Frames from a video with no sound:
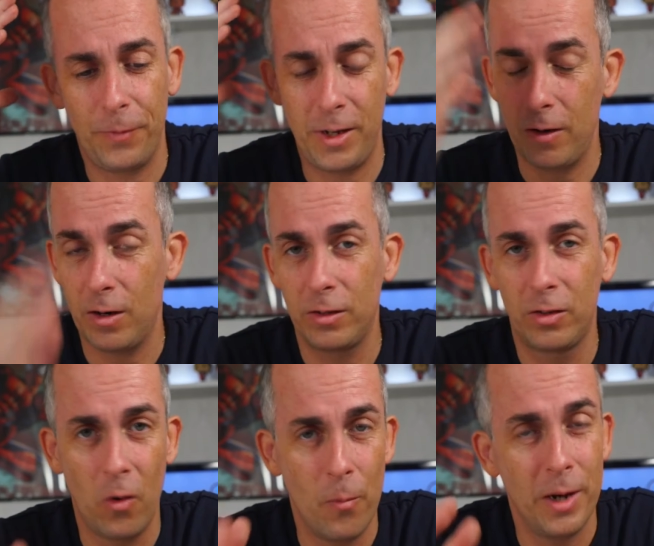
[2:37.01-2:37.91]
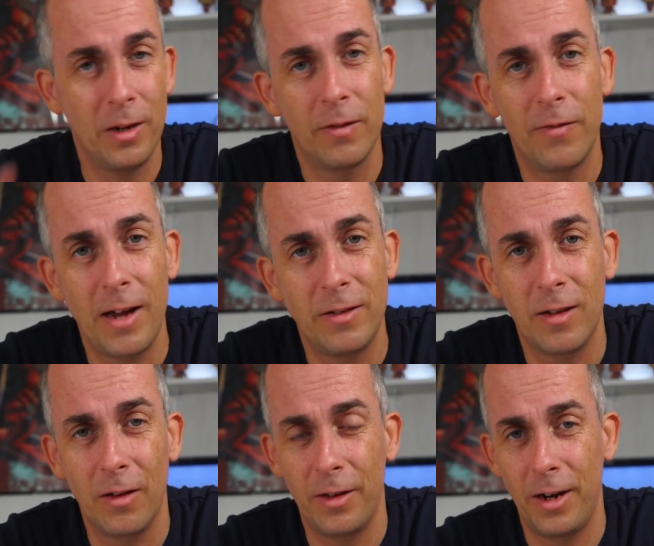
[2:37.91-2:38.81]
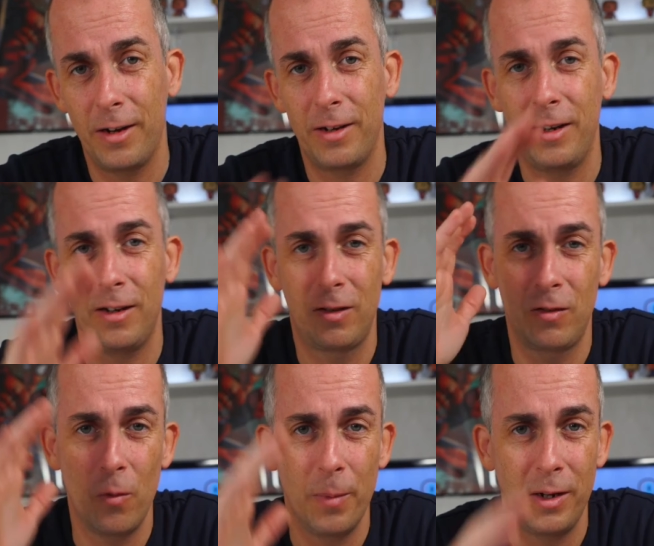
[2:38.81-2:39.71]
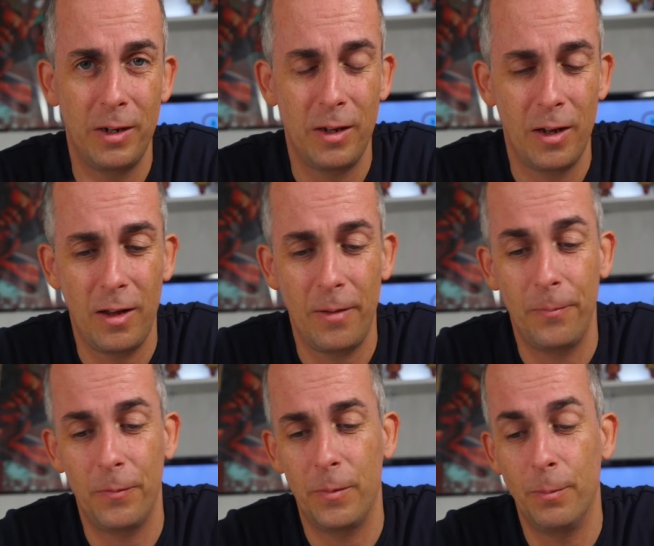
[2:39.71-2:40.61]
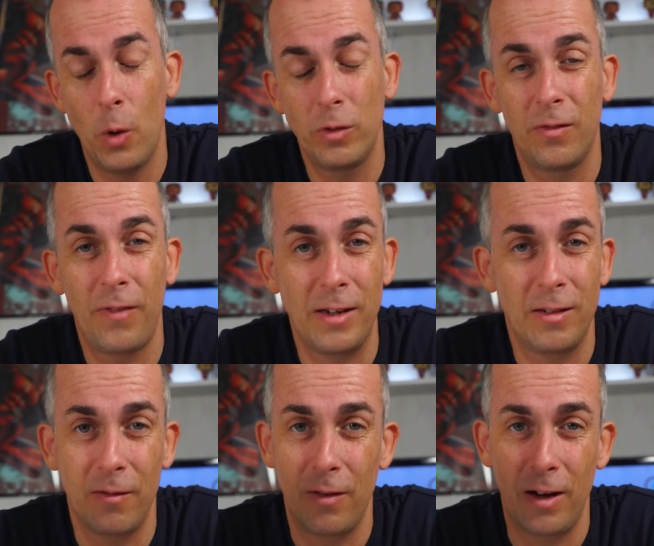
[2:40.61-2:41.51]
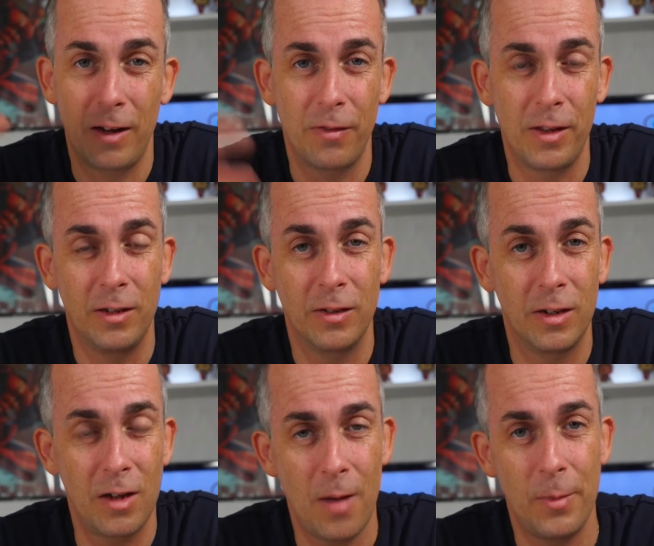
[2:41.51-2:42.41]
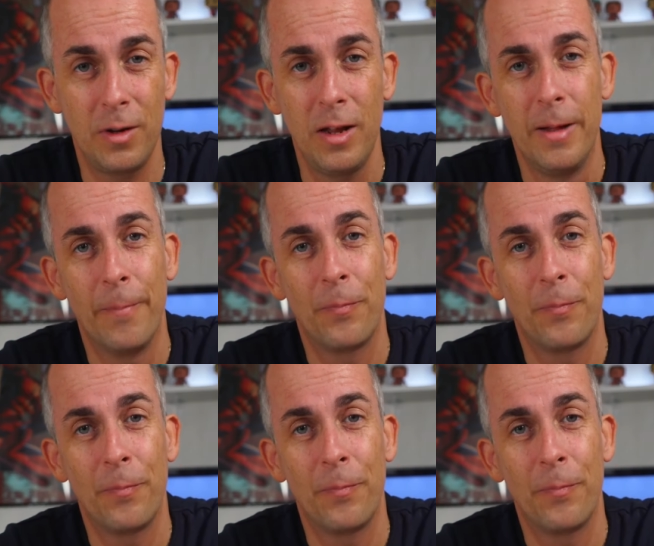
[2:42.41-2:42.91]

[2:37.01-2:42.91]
There are so many devices out there. There are so many. Most devices have a lot of things in common.